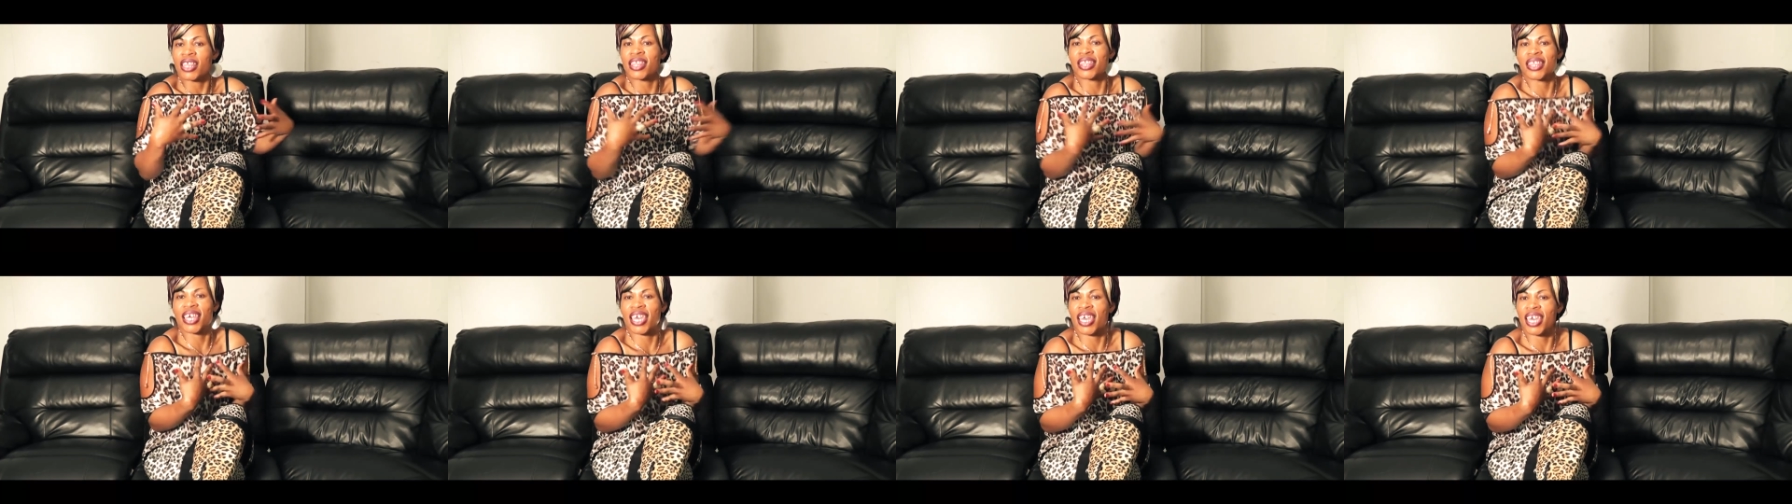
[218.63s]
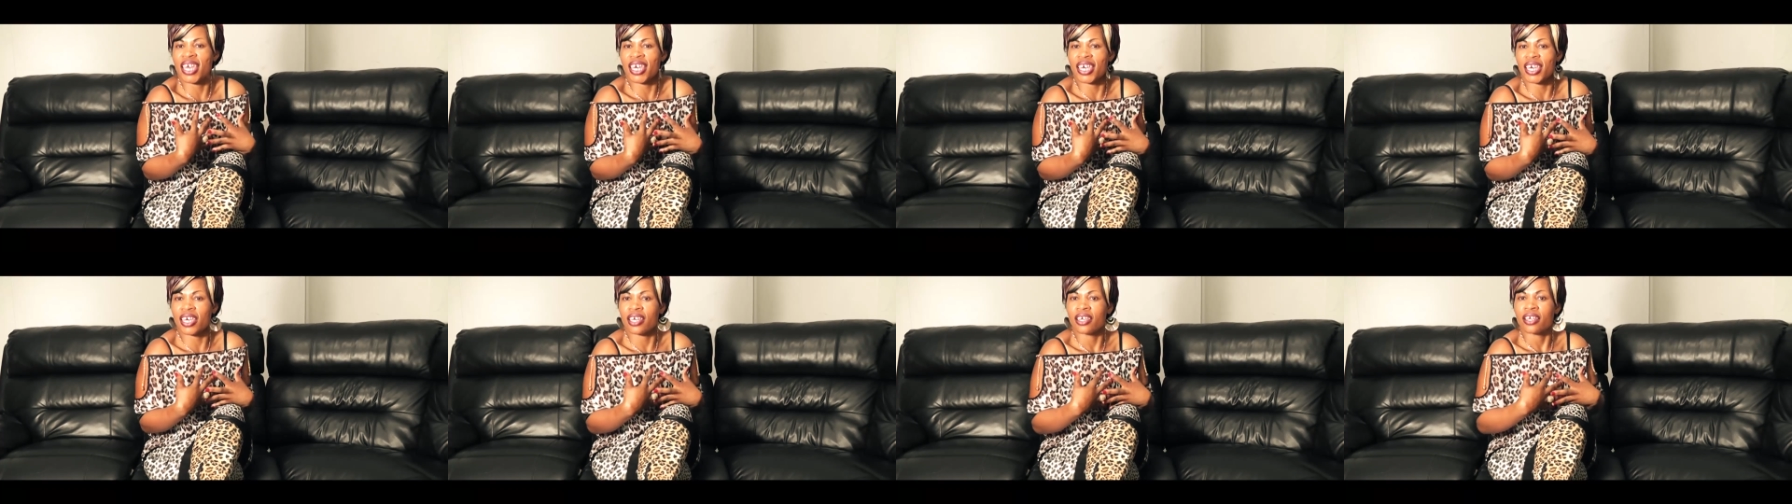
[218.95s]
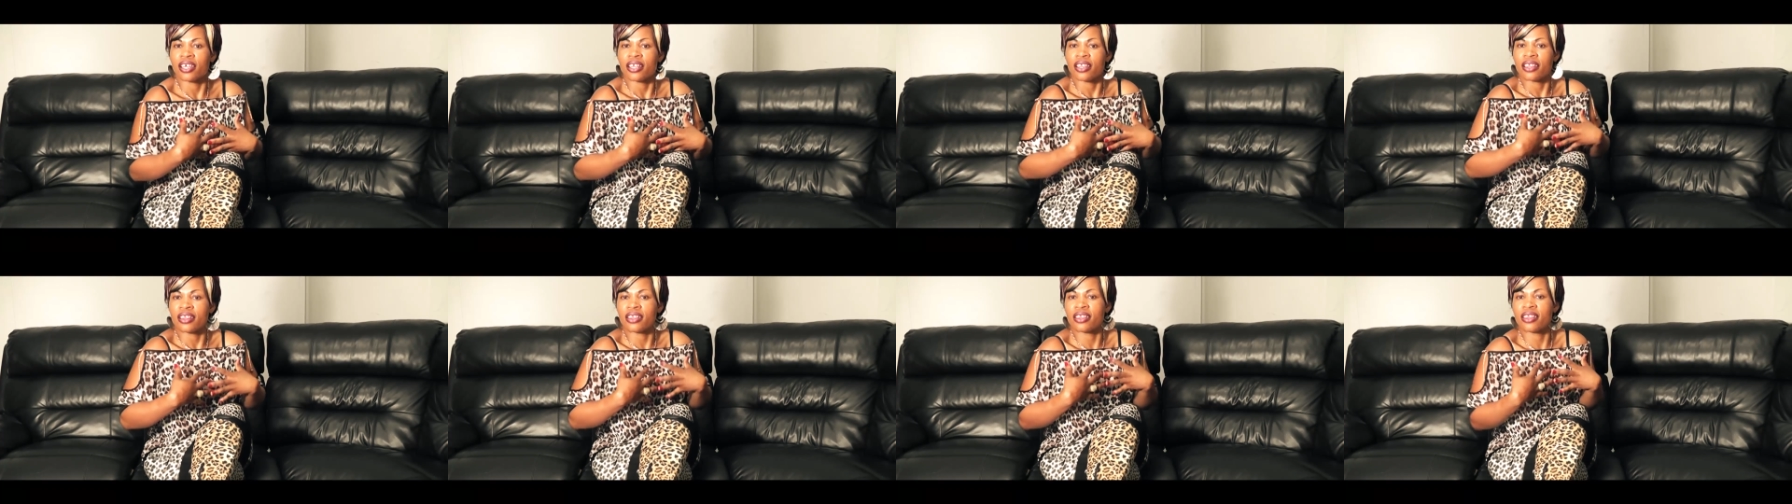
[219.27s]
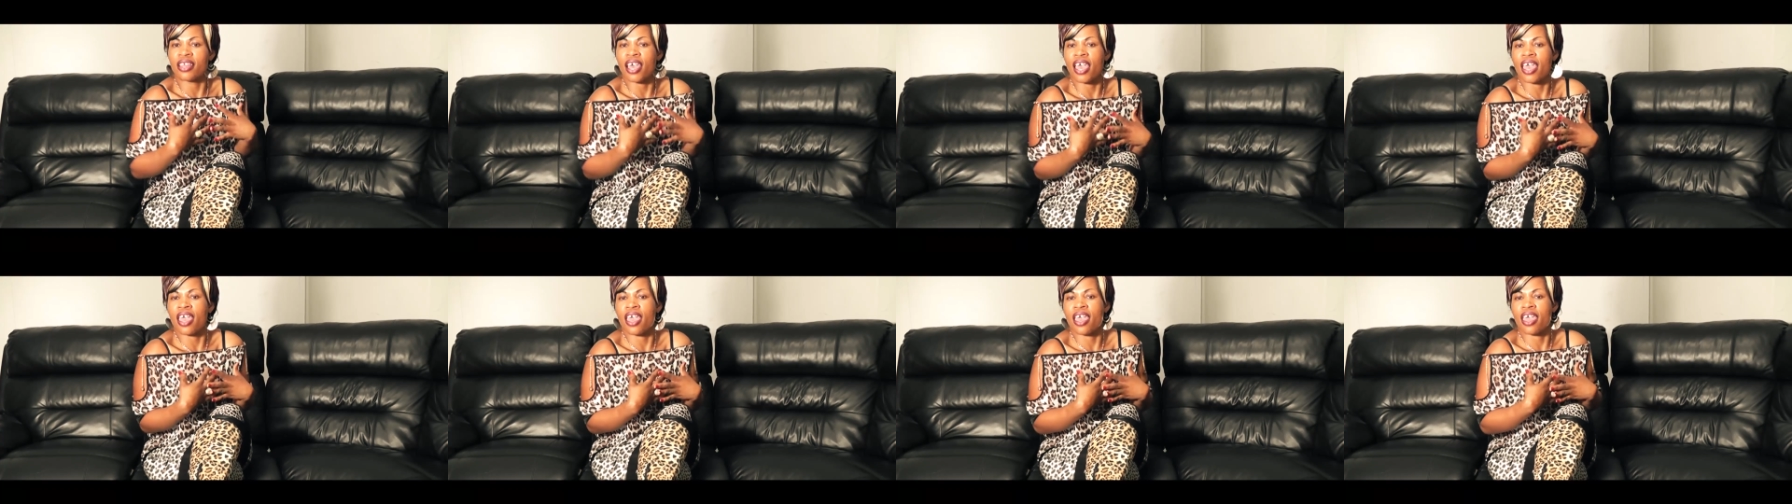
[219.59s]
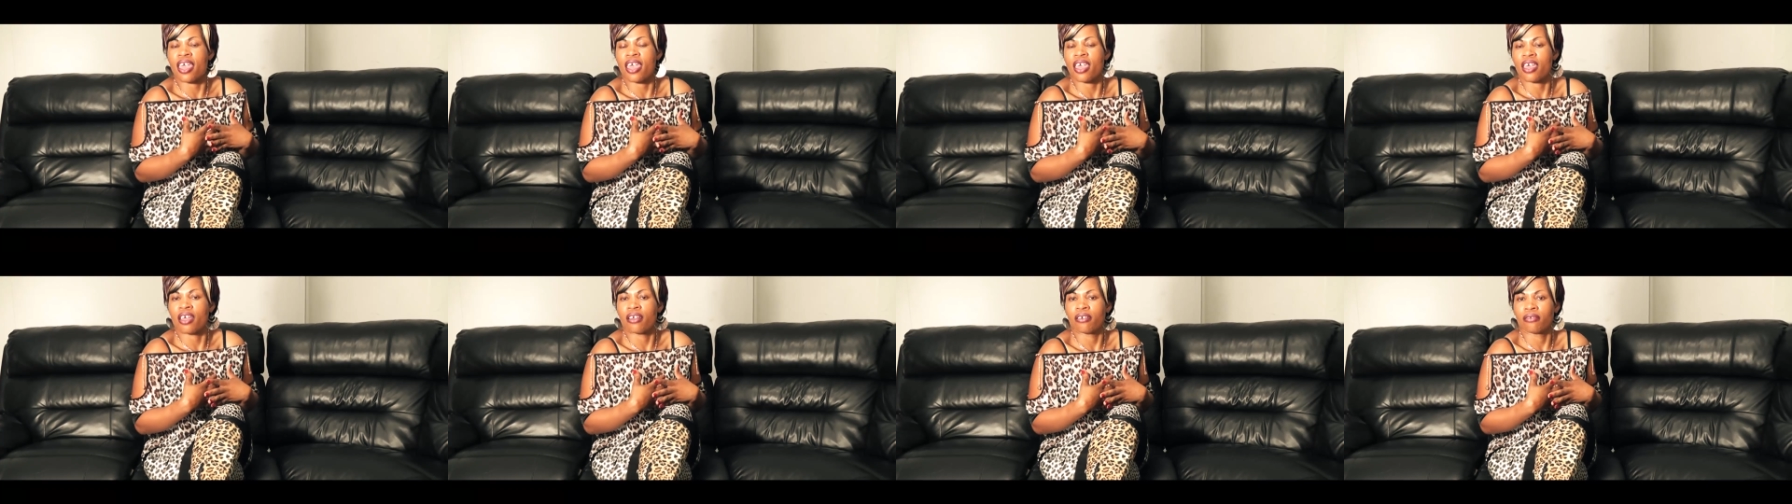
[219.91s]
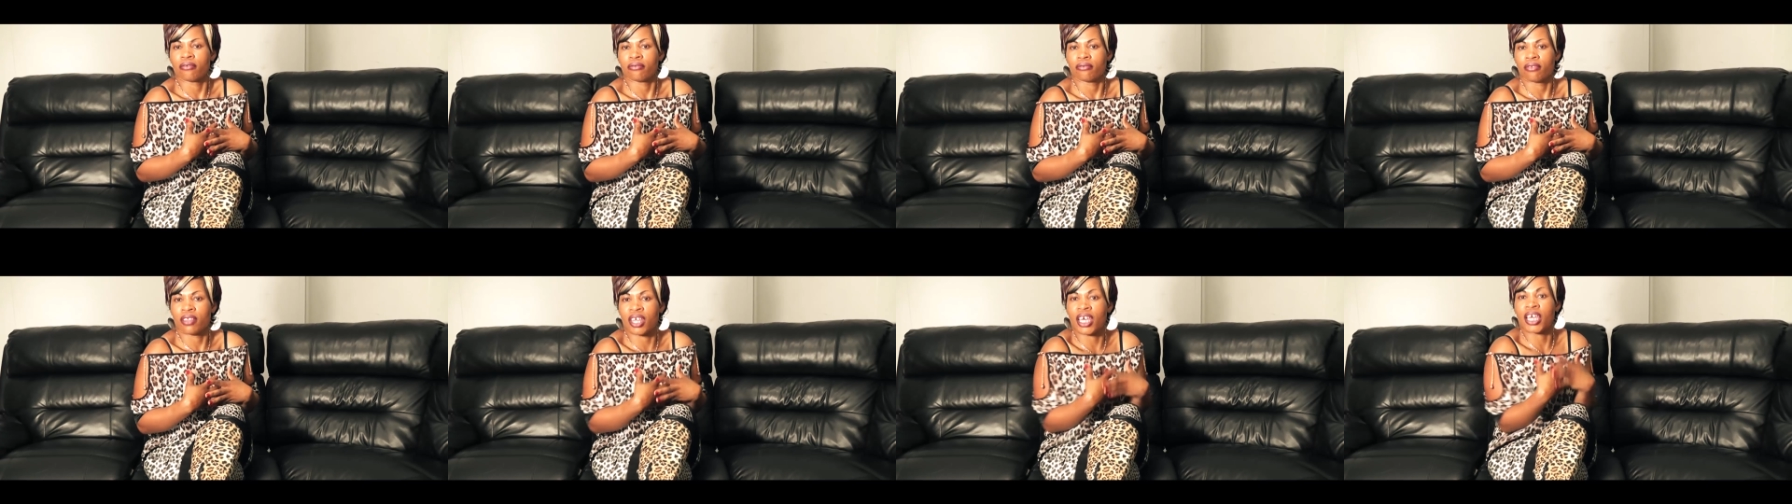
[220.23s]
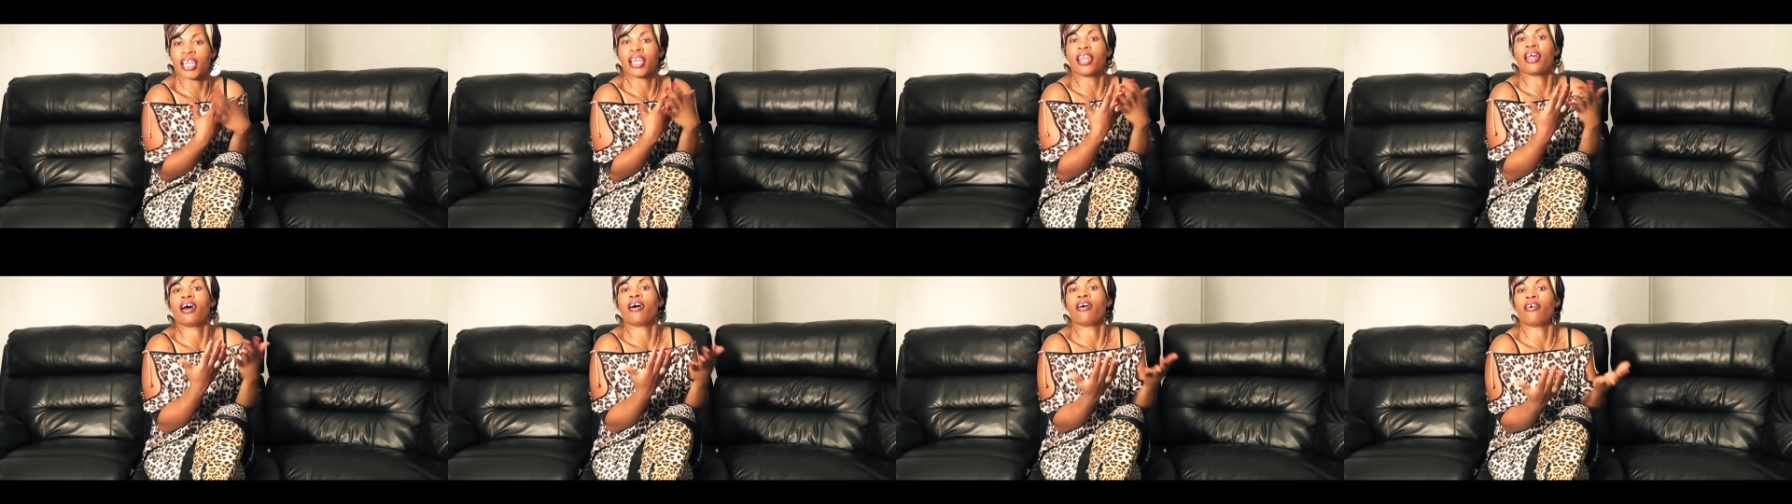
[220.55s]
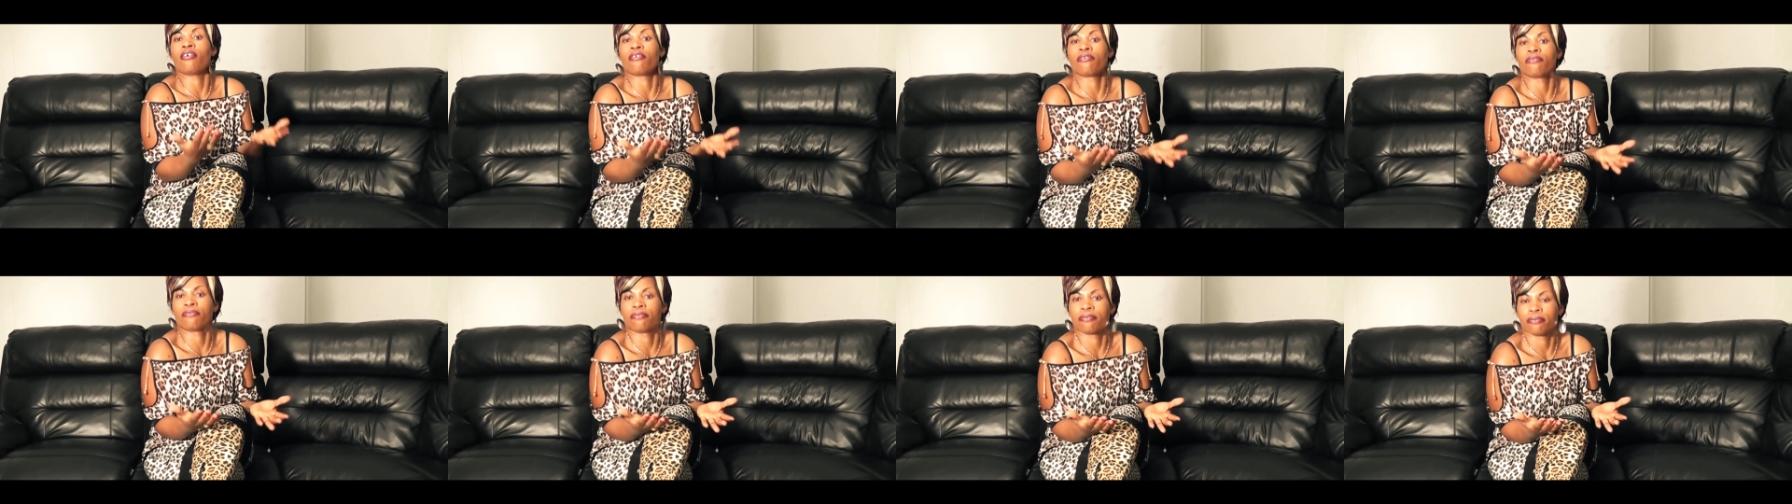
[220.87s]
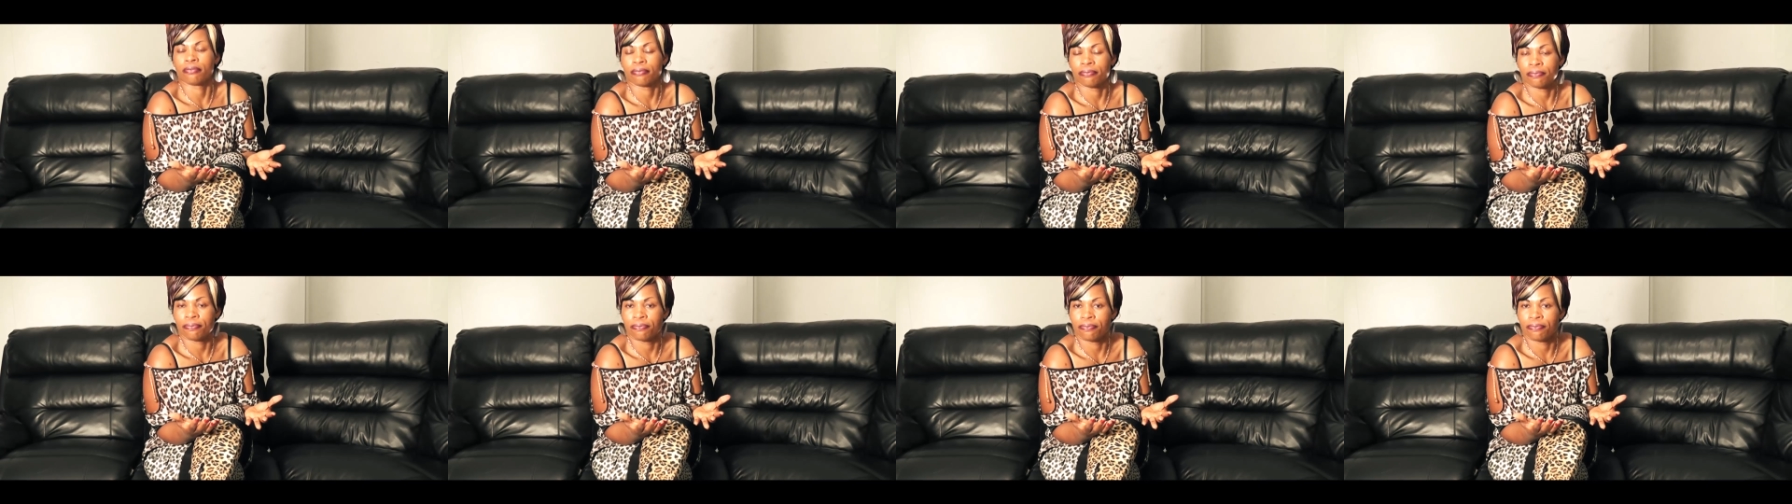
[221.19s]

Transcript: think they love.